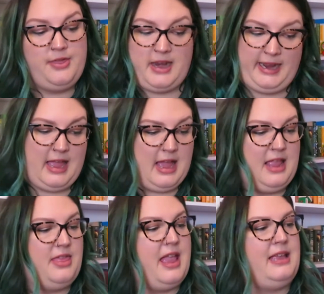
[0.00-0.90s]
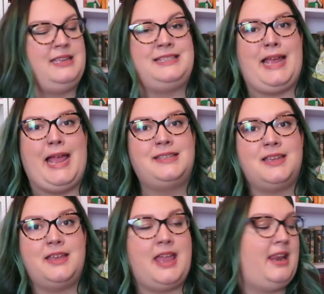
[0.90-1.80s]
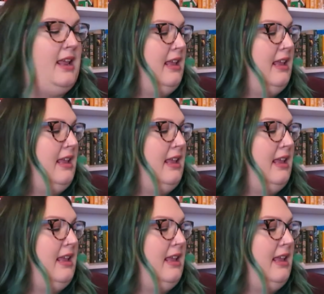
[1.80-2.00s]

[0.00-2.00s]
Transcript: that I got, and that is Ask Again,